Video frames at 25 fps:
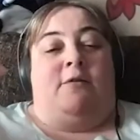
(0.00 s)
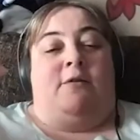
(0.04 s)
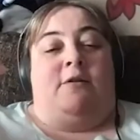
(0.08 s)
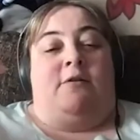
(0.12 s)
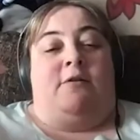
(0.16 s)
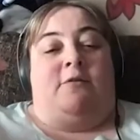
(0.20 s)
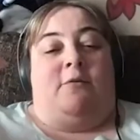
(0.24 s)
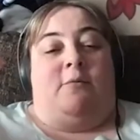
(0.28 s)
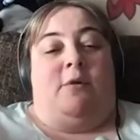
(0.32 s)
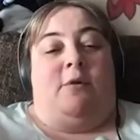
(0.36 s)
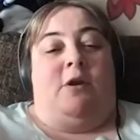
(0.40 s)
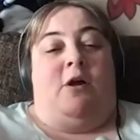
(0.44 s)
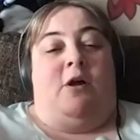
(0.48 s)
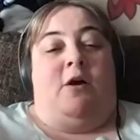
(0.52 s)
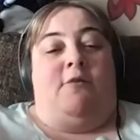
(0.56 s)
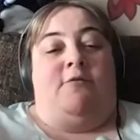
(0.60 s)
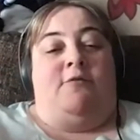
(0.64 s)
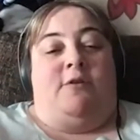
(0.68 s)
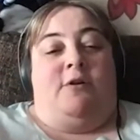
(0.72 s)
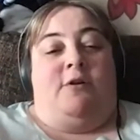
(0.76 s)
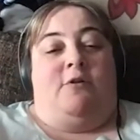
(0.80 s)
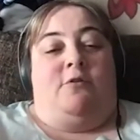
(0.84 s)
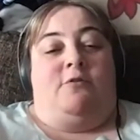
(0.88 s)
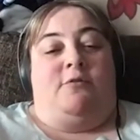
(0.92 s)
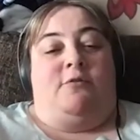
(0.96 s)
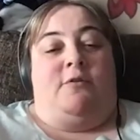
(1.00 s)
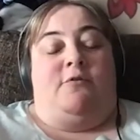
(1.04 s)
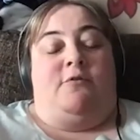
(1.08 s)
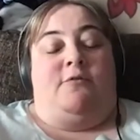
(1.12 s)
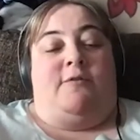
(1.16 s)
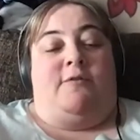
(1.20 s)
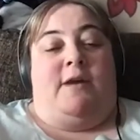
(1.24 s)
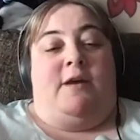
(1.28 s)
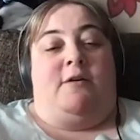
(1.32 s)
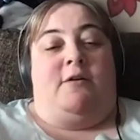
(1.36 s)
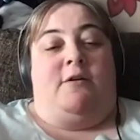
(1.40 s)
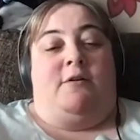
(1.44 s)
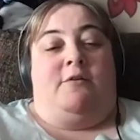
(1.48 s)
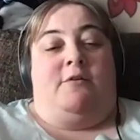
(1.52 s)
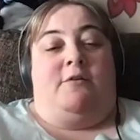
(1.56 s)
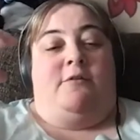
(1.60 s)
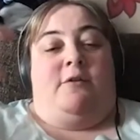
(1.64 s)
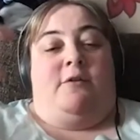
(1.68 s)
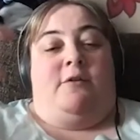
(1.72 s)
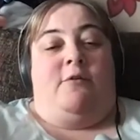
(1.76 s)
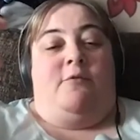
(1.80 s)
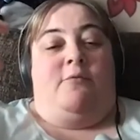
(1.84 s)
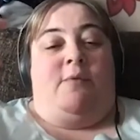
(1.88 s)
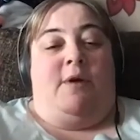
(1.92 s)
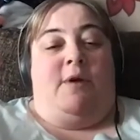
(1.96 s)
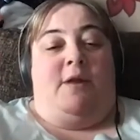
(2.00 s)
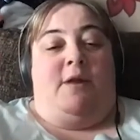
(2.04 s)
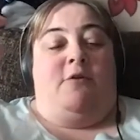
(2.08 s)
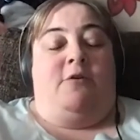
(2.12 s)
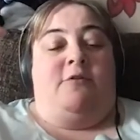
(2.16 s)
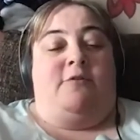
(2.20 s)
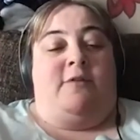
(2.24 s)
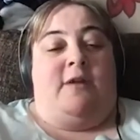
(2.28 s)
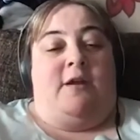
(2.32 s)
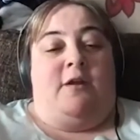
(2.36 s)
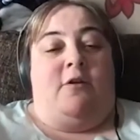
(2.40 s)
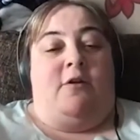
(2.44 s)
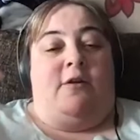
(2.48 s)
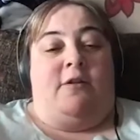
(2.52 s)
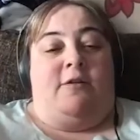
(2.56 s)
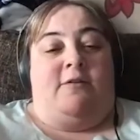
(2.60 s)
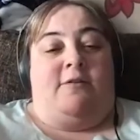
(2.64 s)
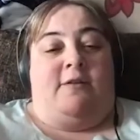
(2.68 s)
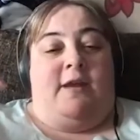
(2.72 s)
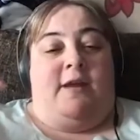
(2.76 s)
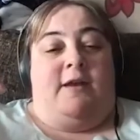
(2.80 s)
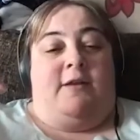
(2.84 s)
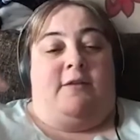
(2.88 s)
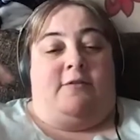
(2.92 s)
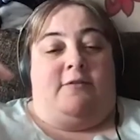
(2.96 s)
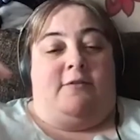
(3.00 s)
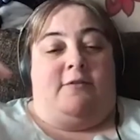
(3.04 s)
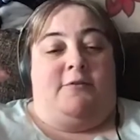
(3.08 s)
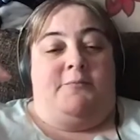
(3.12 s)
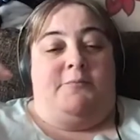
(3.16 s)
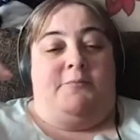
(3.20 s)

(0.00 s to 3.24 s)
So a lot of children feel, so when you're sitting on a seat,